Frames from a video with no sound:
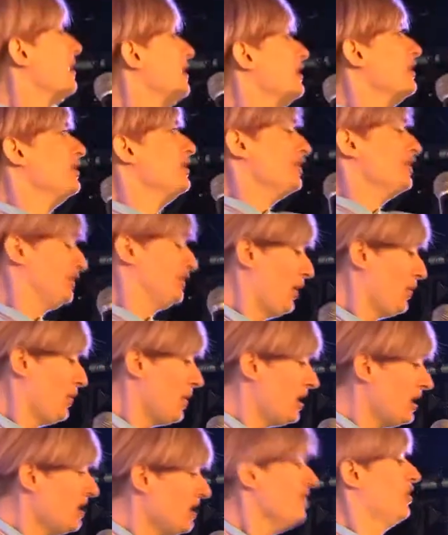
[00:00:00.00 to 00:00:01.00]
So
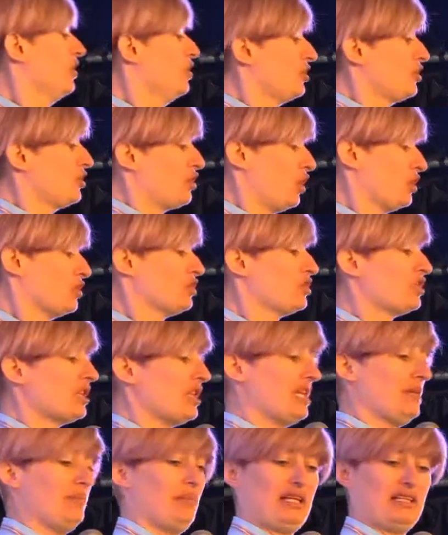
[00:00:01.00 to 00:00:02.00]
even just
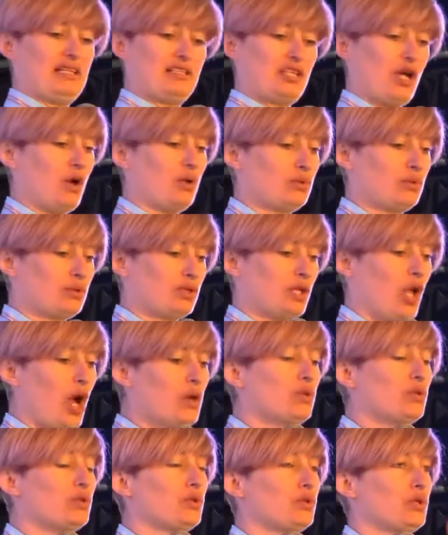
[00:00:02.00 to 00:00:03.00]
constantly being told
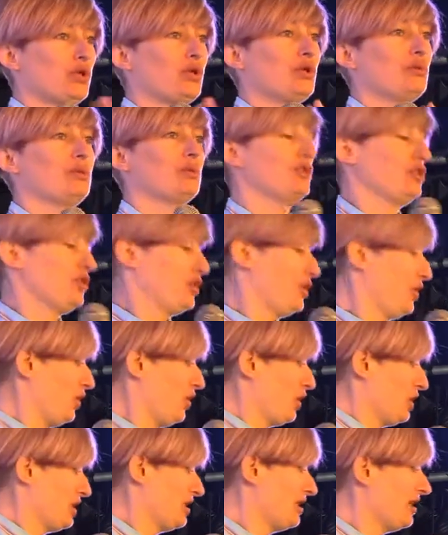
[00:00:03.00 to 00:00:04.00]
no to because you're not
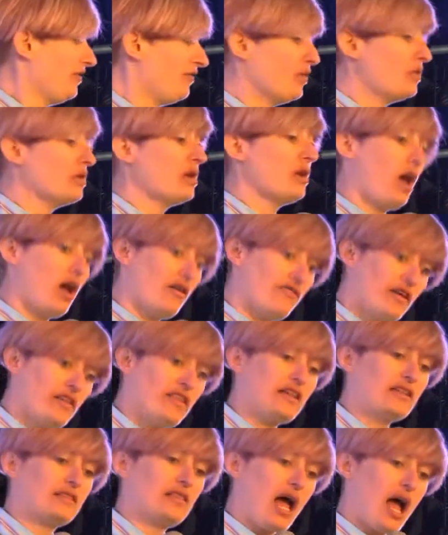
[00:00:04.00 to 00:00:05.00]
good enough all your life, I
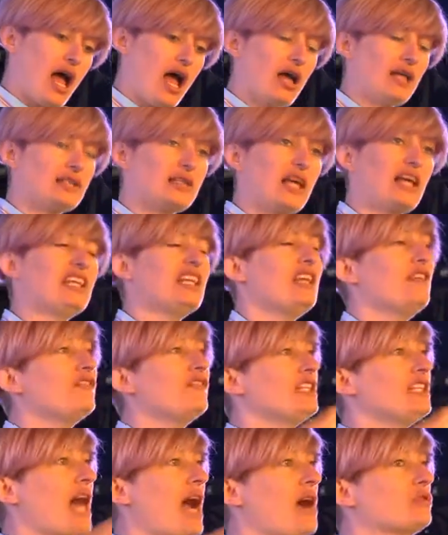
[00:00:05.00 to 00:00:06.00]
think that has, and even
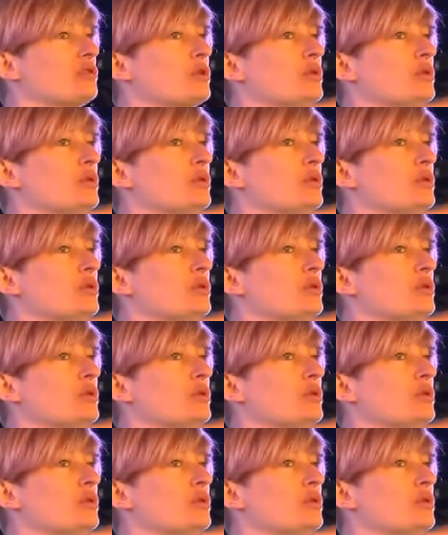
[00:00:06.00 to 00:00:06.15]
now doing